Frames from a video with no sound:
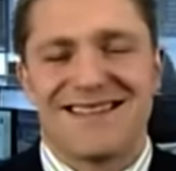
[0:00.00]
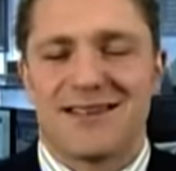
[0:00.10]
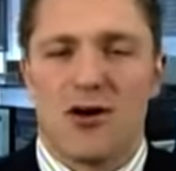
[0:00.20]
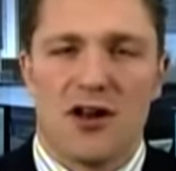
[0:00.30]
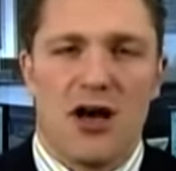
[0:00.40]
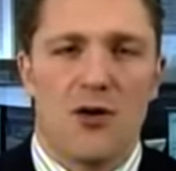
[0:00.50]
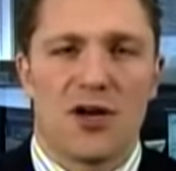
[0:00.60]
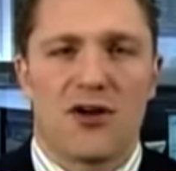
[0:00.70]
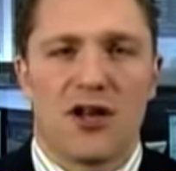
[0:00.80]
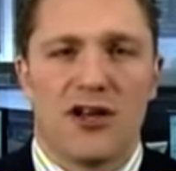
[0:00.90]
It's it's
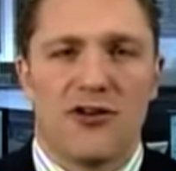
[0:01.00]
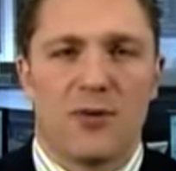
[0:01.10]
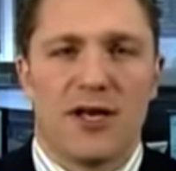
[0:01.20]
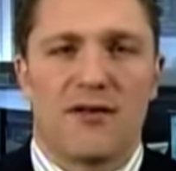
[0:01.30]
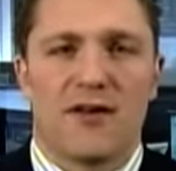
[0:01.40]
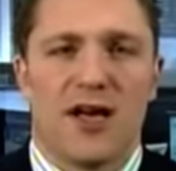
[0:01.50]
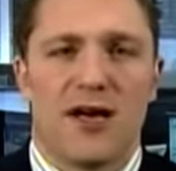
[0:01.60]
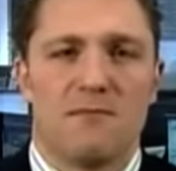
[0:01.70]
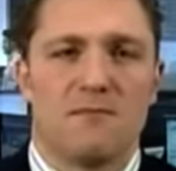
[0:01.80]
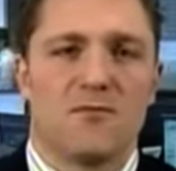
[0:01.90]
kind of holding on a little
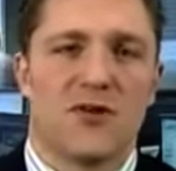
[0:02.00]
bit.